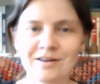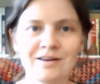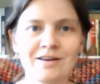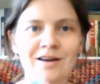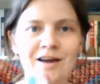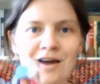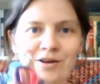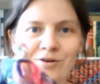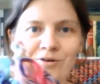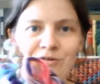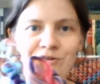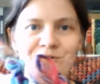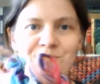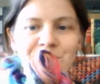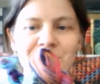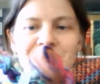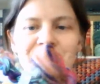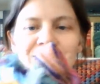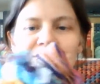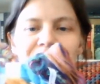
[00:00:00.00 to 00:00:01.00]
a huge
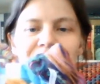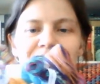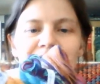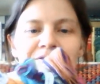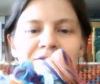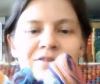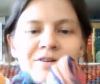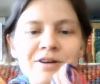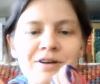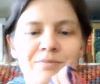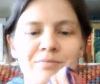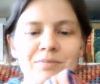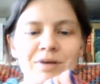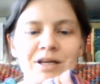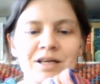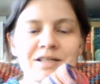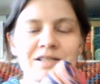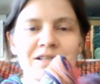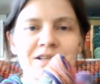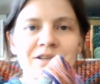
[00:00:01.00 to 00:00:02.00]
bunch of
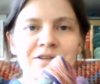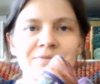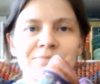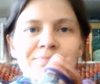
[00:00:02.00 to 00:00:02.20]
minis in it.